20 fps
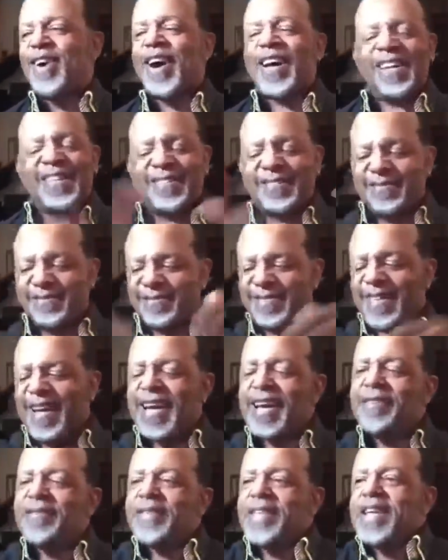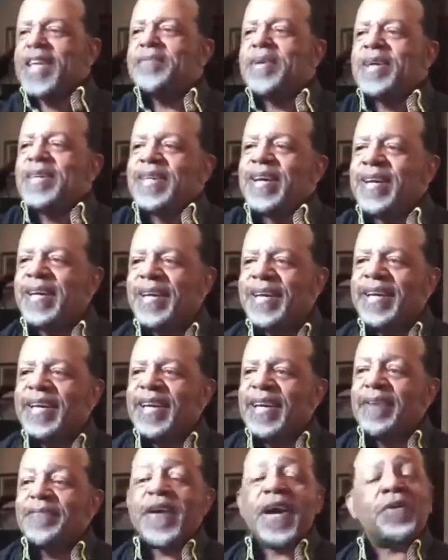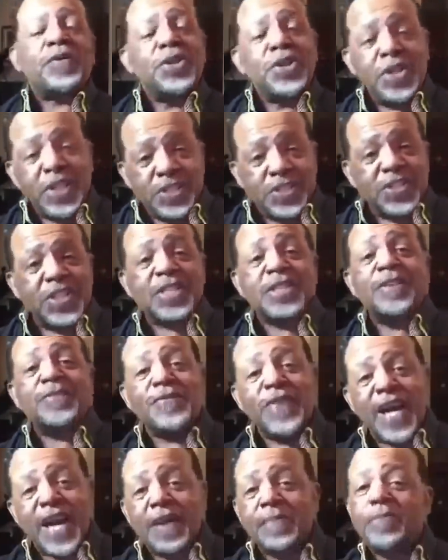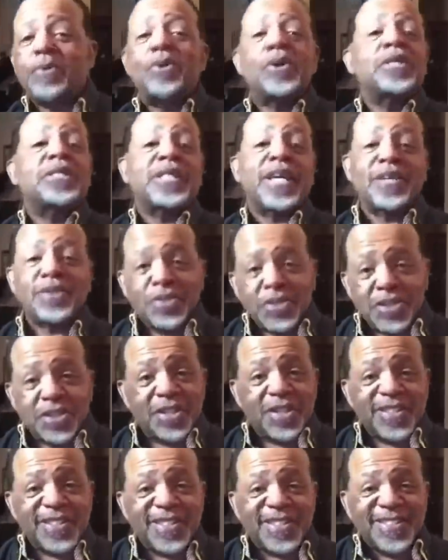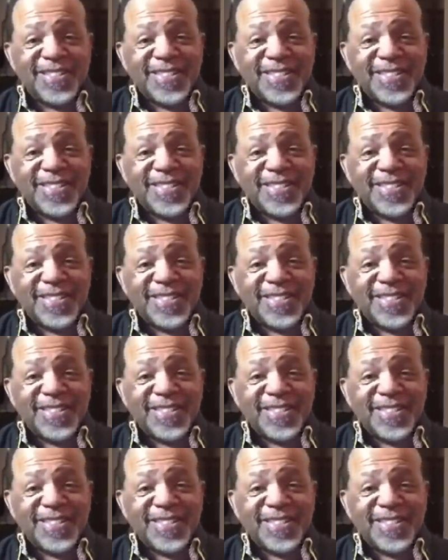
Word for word: No, I didn't. I didn't even think about that. In fact, when you get 65, boy sounds good.